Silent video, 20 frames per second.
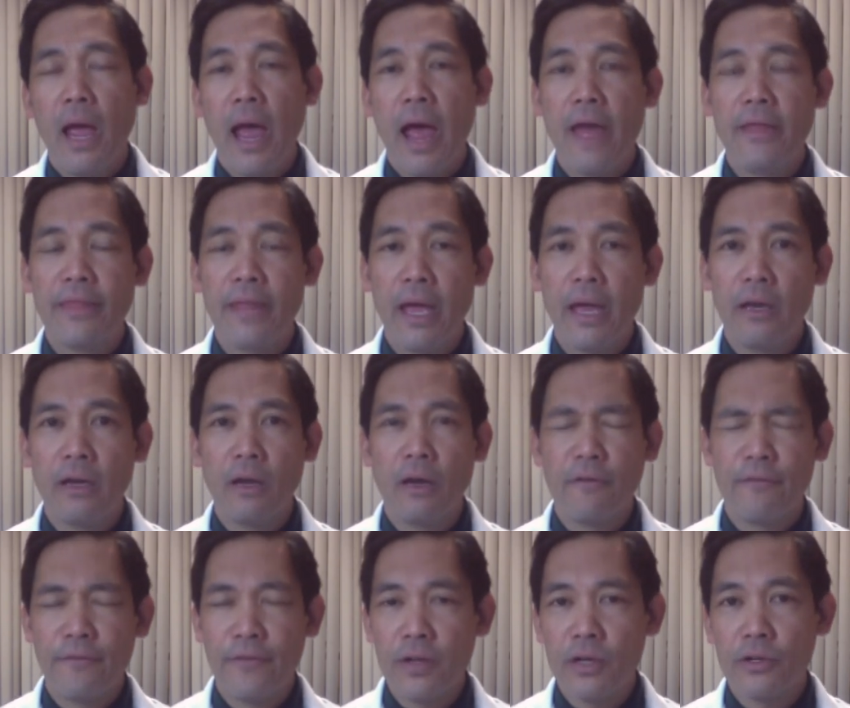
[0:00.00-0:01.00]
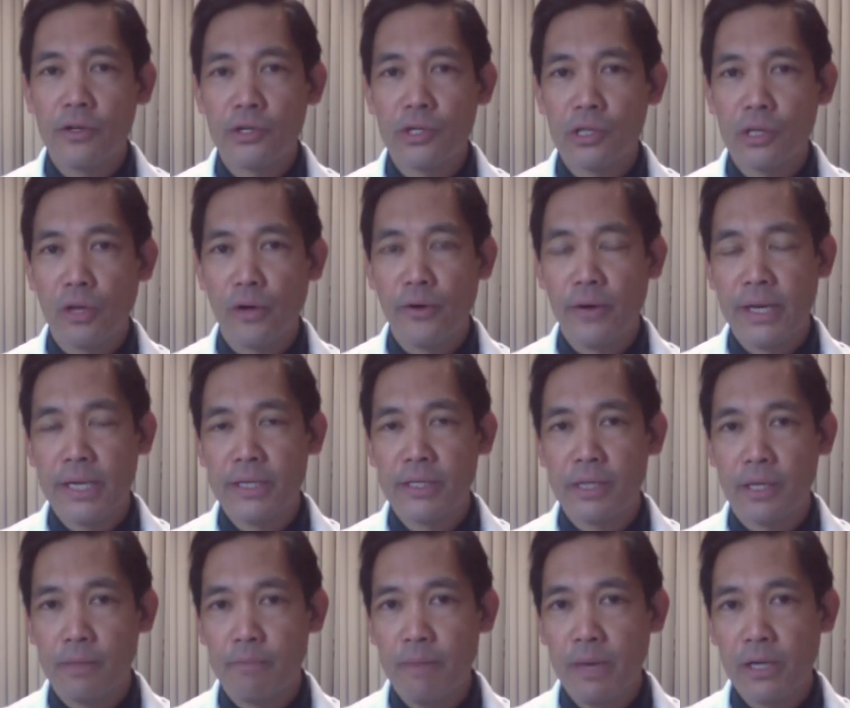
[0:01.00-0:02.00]
and then a fecal slurry is
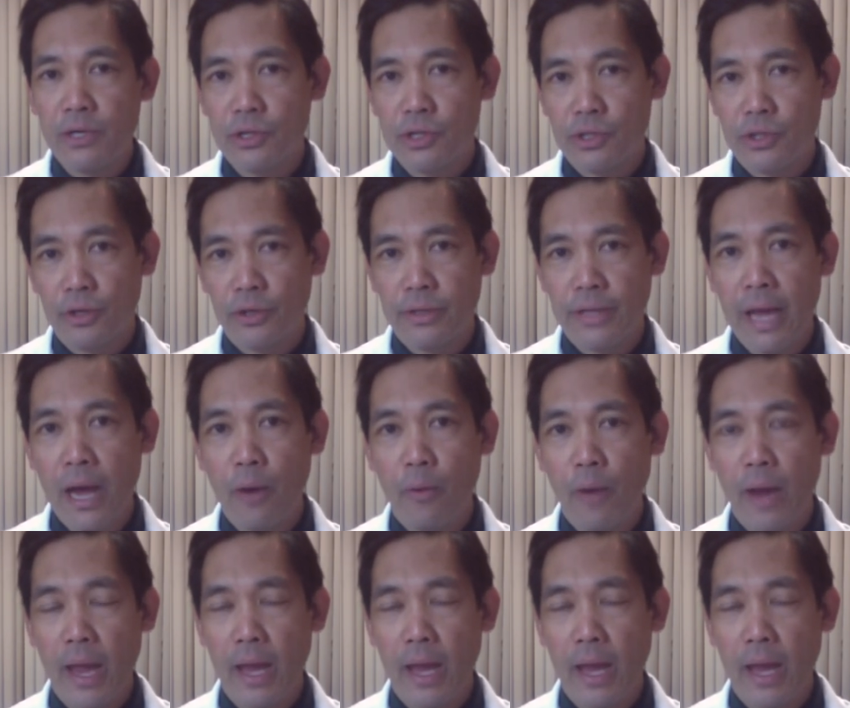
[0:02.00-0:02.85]
administered that way,